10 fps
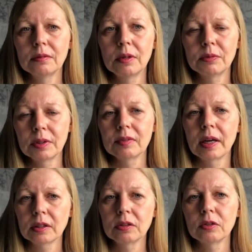a
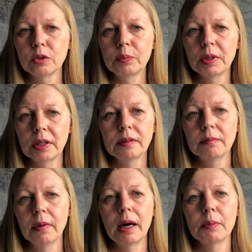FreeCycle group
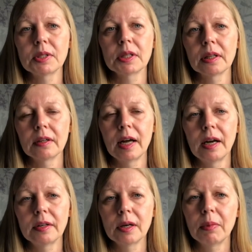in my particular area,